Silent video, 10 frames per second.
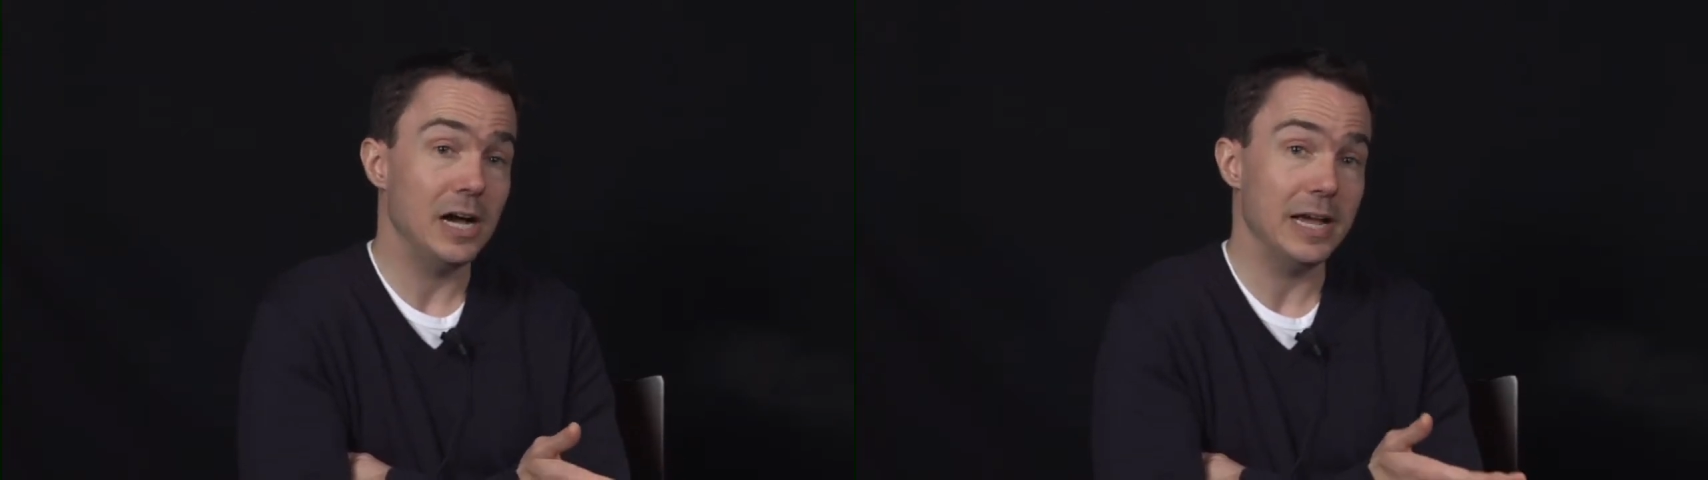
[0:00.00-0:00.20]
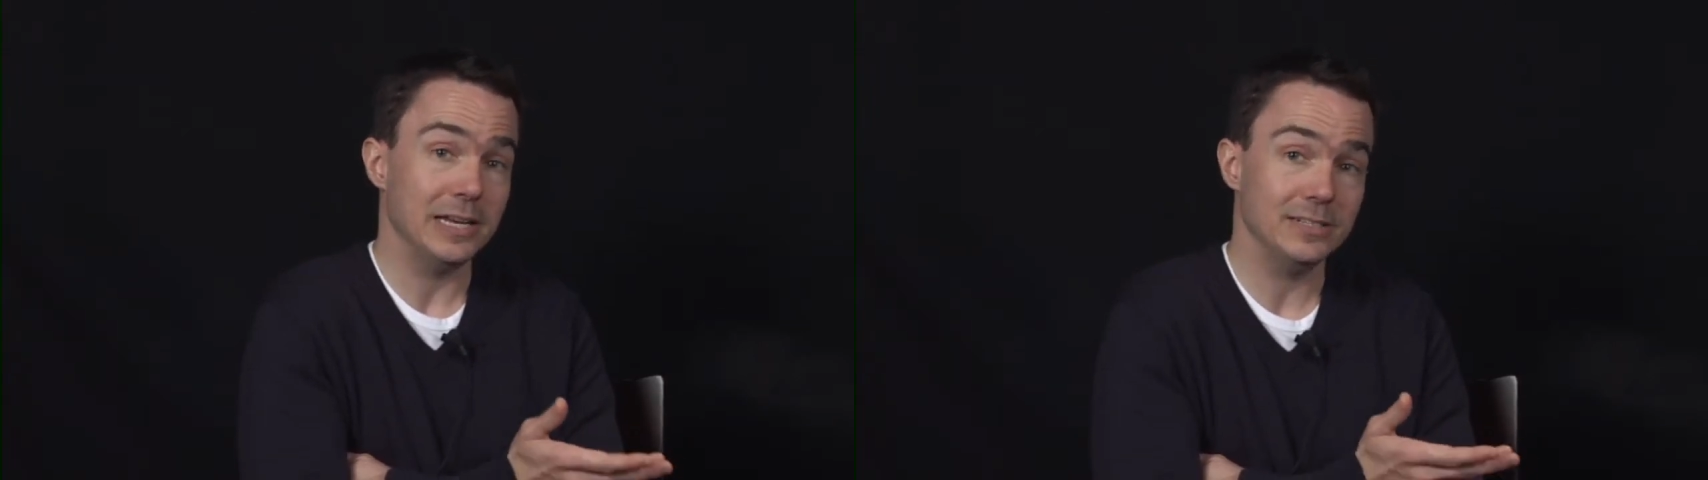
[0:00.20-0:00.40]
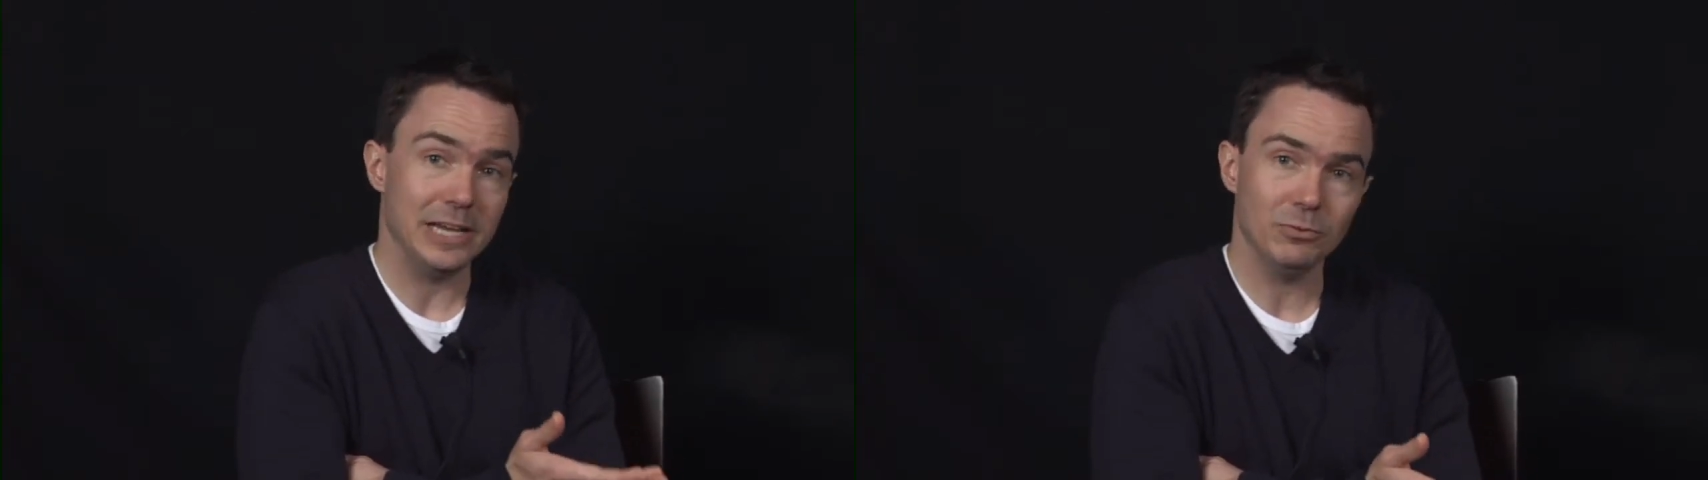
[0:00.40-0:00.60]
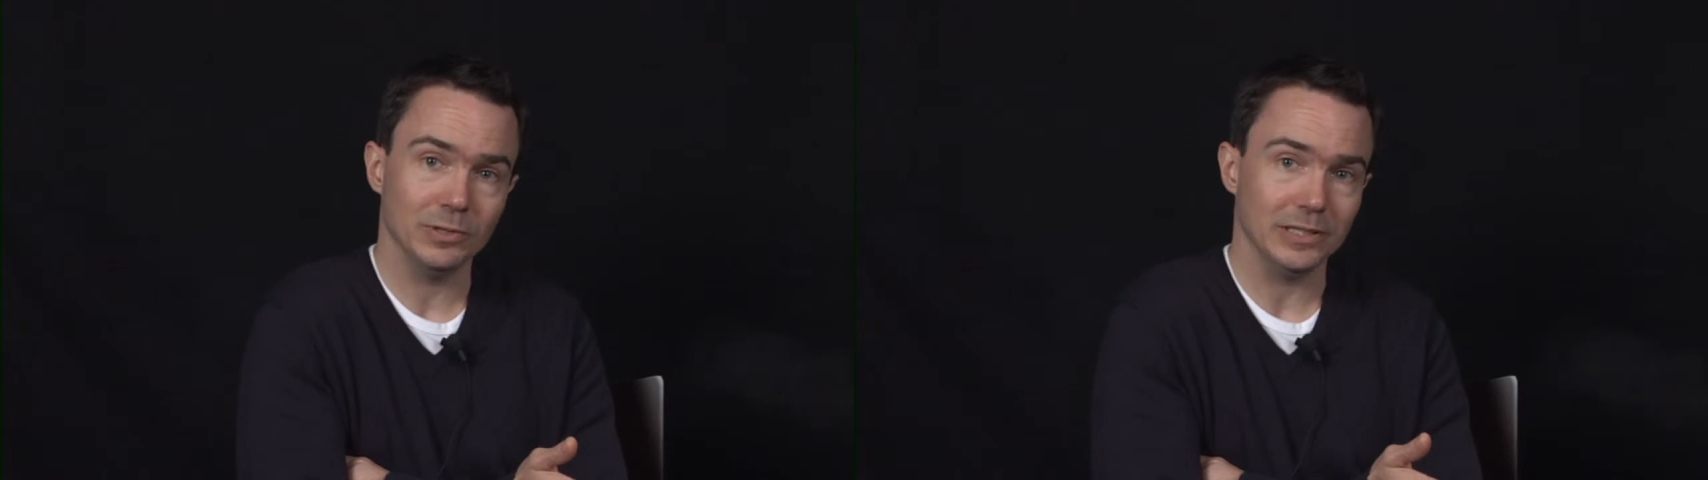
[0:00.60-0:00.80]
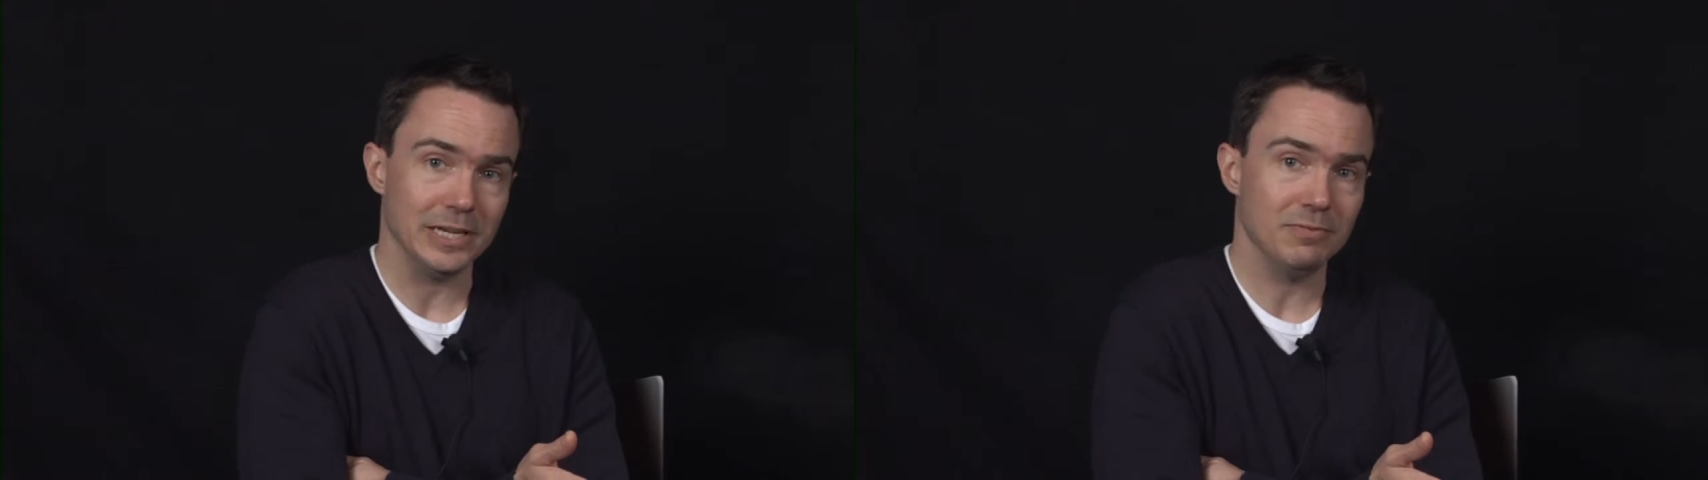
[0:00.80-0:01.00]
and debt
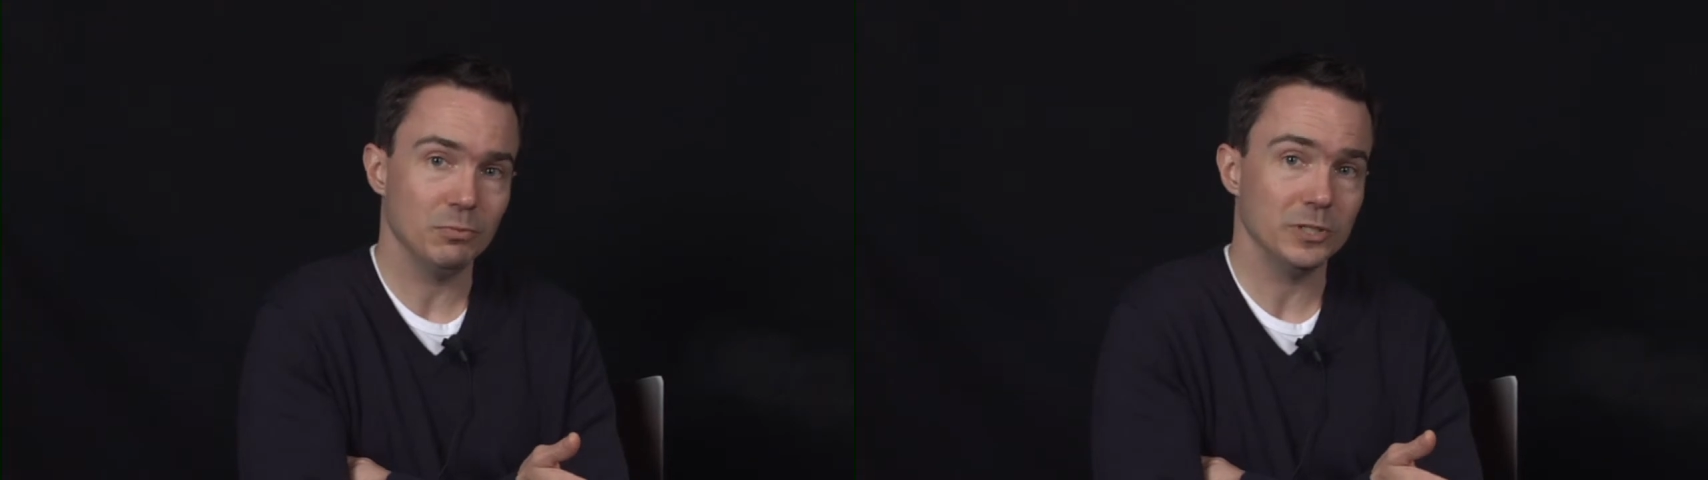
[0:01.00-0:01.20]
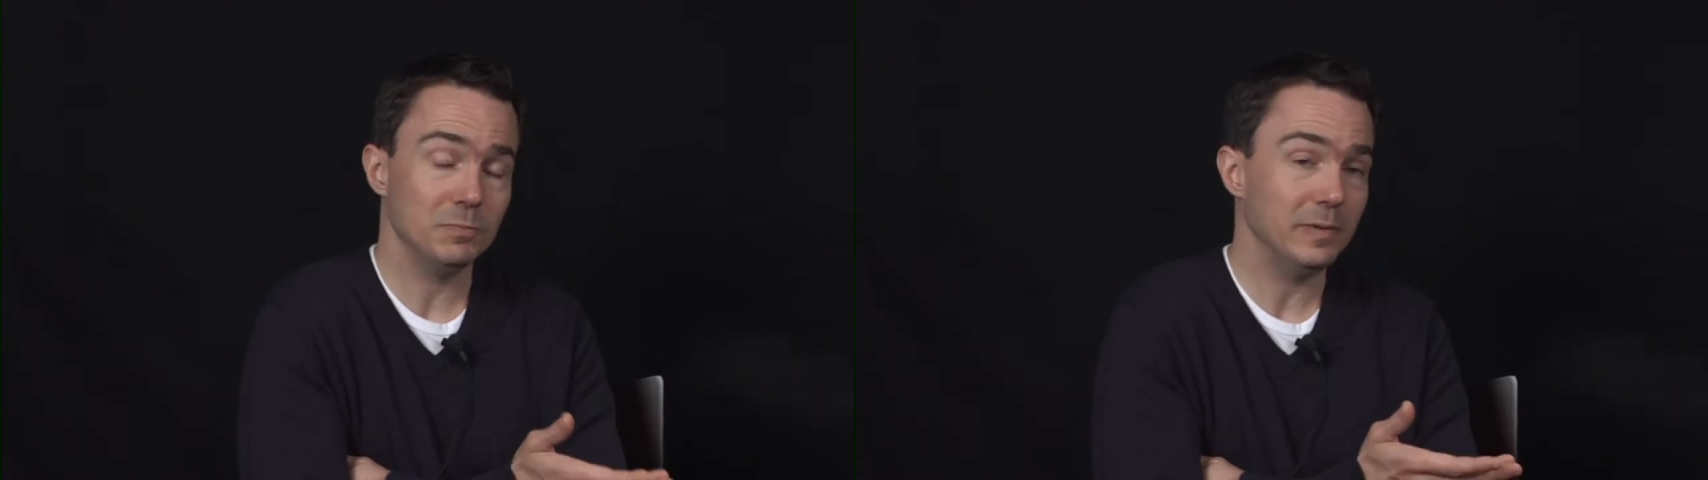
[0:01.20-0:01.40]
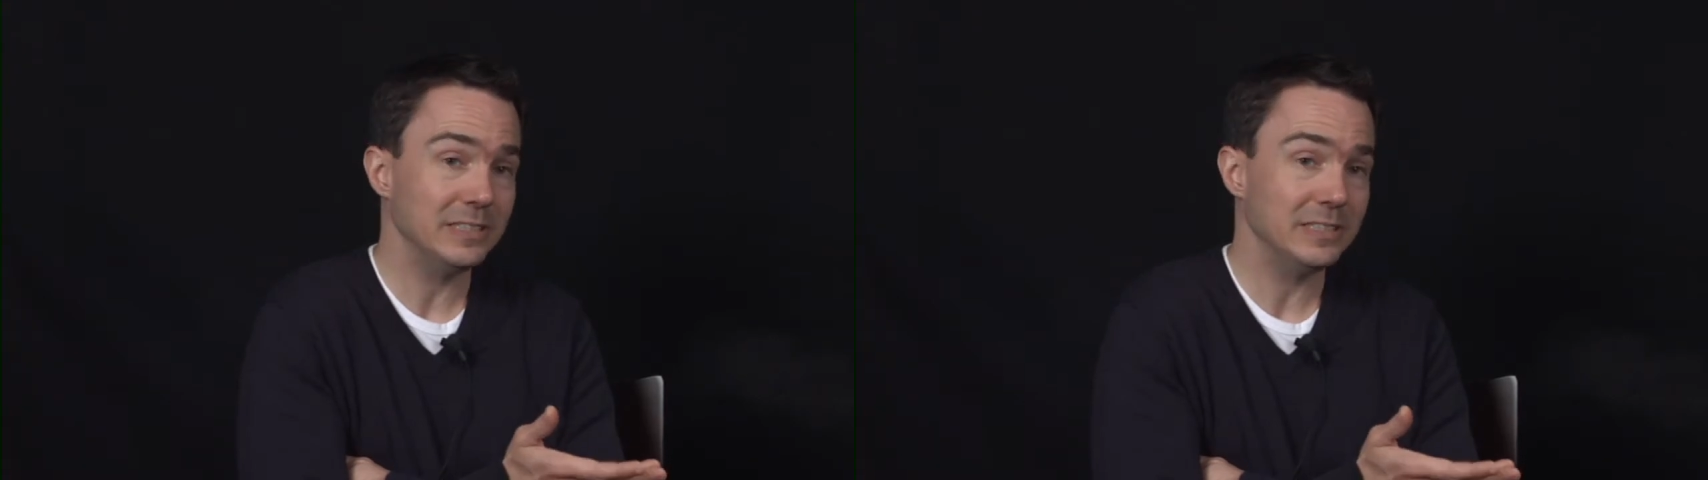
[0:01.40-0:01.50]
relief, which